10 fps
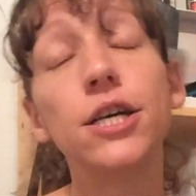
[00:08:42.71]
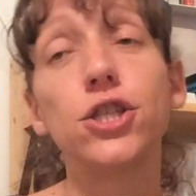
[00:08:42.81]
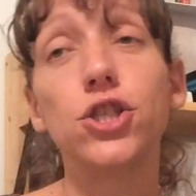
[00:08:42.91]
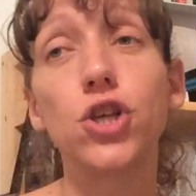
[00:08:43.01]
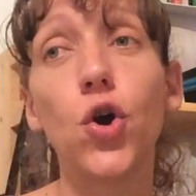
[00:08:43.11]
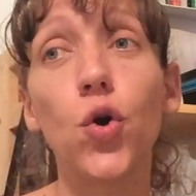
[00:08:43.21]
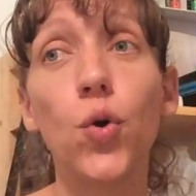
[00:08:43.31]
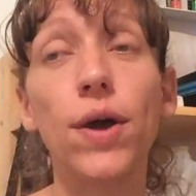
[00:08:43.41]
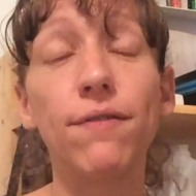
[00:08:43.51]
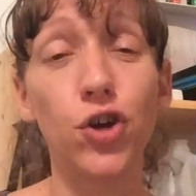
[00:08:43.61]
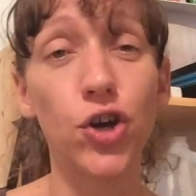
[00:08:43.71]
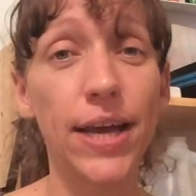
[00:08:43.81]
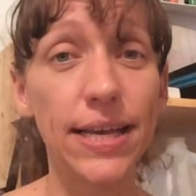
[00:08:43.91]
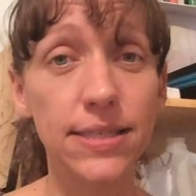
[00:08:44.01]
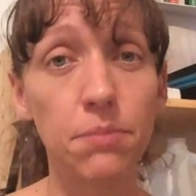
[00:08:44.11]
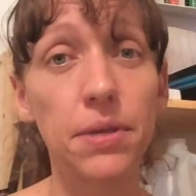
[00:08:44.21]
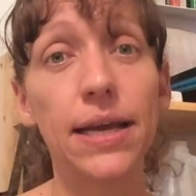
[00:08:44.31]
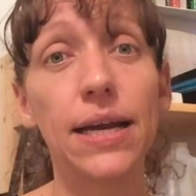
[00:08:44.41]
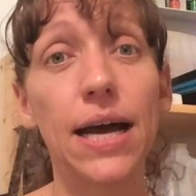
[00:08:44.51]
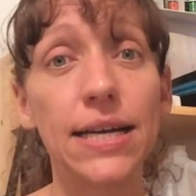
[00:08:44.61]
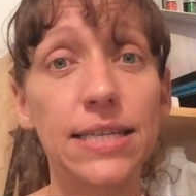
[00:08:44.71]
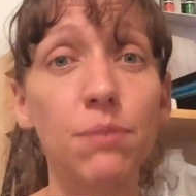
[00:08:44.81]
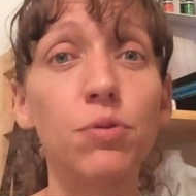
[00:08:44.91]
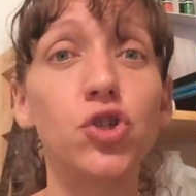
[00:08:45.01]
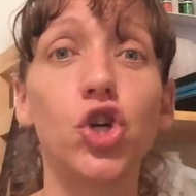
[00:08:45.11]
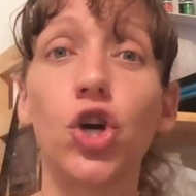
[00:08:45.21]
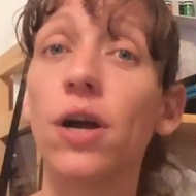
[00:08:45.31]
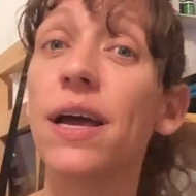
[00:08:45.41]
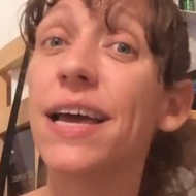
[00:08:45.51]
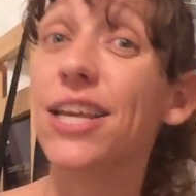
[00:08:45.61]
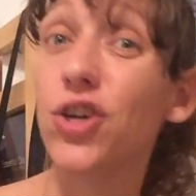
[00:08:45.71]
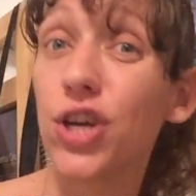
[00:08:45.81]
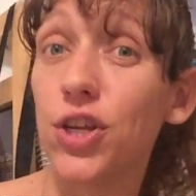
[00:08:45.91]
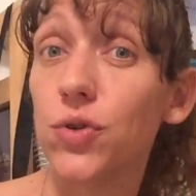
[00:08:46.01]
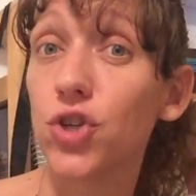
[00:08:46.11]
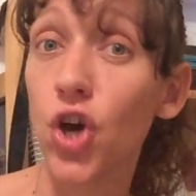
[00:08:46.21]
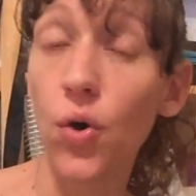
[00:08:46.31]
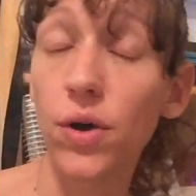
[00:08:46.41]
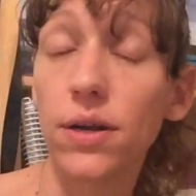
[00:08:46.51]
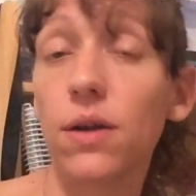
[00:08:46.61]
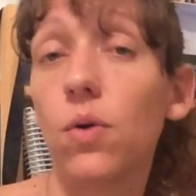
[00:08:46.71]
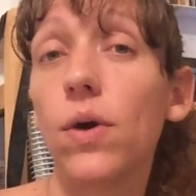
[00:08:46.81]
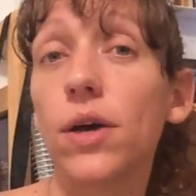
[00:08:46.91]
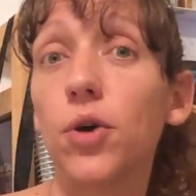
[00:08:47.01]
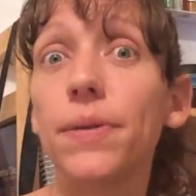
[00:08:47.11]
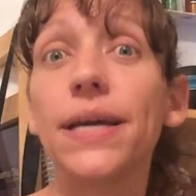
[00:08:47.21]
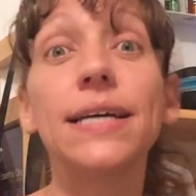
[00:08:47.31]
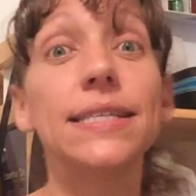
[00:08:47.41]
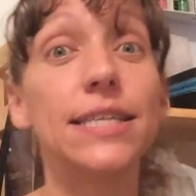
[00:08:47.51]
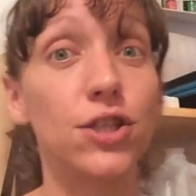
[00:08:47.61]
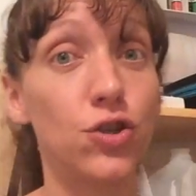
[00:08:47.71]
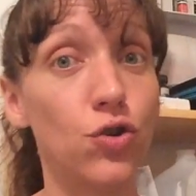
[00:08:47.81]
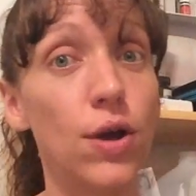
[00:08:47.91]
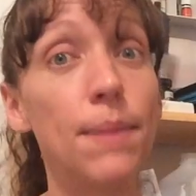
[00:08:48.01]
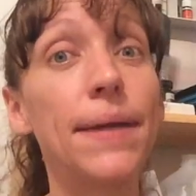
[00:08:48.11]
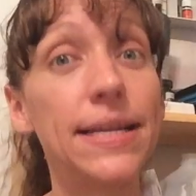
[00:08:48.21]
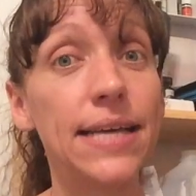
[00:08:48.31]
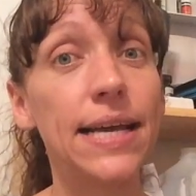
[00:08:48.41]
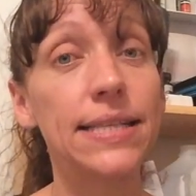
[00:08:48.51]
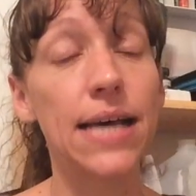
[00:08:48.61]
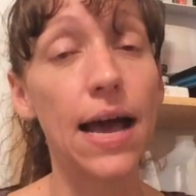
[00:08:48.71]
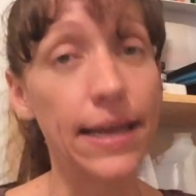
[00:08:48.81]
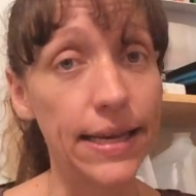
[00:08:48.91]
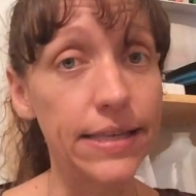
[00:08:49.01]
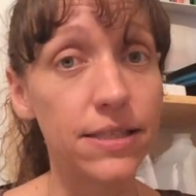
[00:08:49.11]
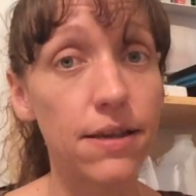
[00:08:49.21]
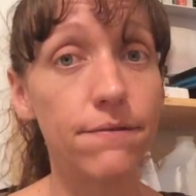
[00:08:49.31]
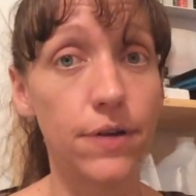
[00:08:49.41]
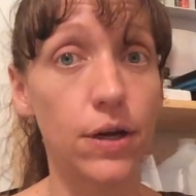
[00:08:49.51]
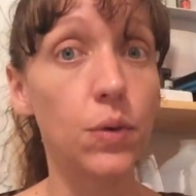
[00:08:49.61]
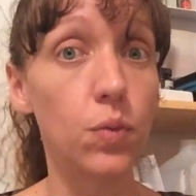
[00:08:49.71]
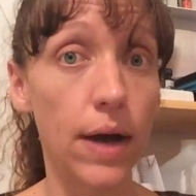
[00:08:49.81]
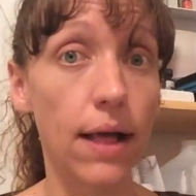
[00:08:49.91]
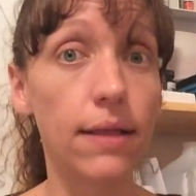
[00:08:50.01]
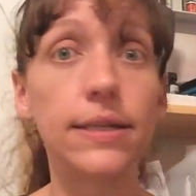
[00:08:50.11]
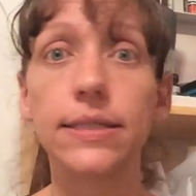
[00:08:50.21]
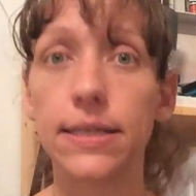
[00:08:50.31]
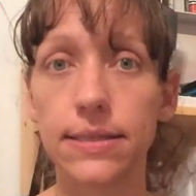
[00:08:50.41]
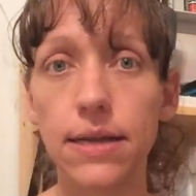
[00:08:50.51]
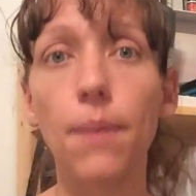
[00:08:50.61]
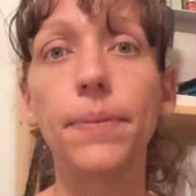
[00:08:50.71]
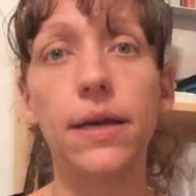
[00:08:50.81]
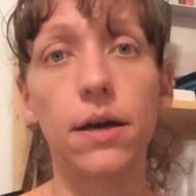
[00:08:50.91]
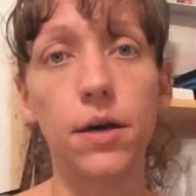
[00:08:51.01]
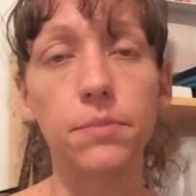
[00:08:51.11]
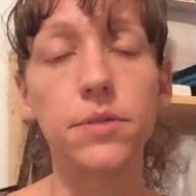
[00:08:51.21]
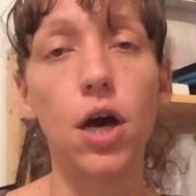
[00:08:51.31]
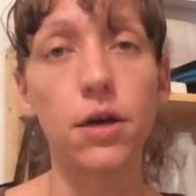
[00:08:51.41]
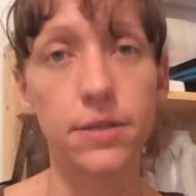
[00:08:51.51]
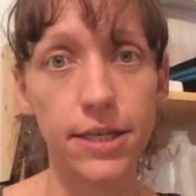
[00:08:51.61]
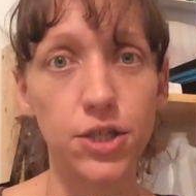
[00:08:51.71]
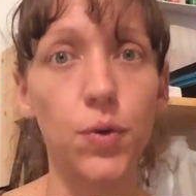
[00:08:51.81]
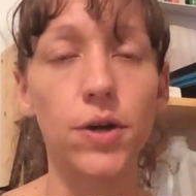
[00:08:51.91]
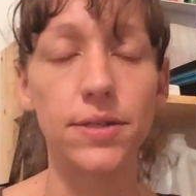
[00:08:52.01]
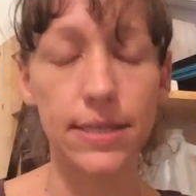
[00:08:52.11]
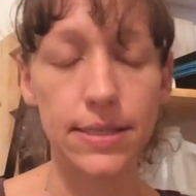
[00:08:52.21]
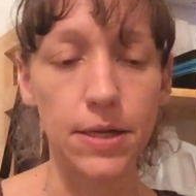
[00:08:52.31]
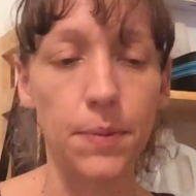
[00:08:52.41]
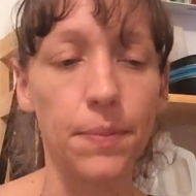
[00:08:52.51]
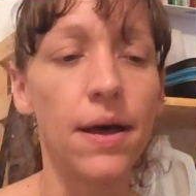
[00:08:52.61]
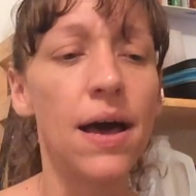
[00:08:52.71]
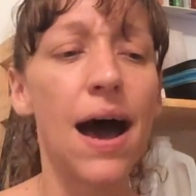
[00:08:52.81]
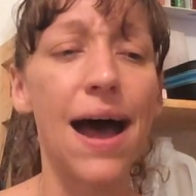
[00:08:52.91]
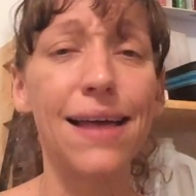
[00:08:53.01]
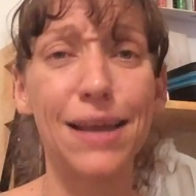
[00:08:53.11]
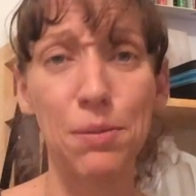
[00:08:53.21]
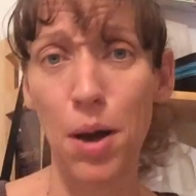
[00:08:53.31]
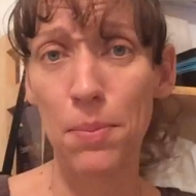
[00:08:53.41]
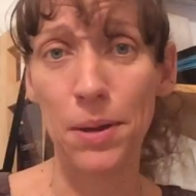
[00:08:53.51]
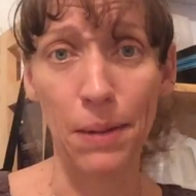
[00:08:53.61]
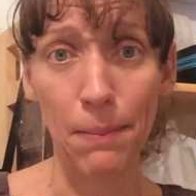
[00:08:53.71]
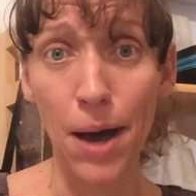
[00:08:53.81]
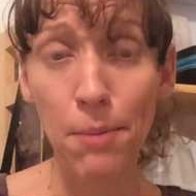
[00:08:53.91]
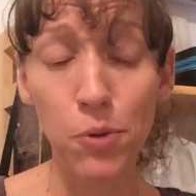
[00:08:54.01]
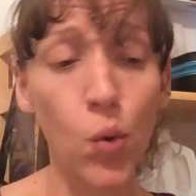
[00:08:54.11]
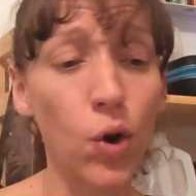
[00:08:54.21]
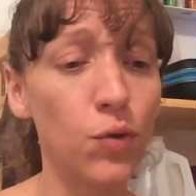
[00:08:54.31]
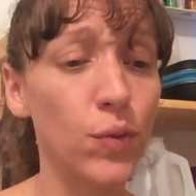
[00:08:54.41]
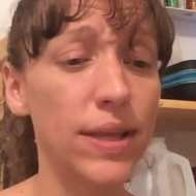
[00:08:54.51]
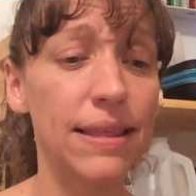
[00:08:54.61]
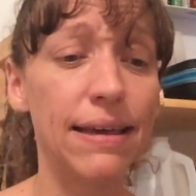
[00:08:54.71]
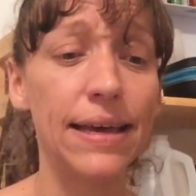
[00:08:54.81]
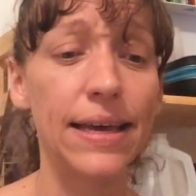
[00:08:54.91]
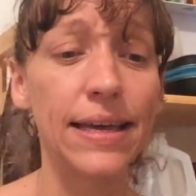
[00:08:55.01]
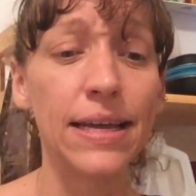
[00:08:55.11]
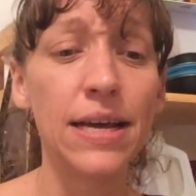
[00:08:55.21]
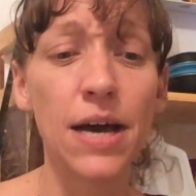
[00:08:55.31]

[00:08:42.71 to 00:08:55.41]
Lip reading: So if you're cooking something at a high temperature, you can use coconut oil because it maintains high heats very well and it does not become toxic to our system. I like popping my popcorn with it.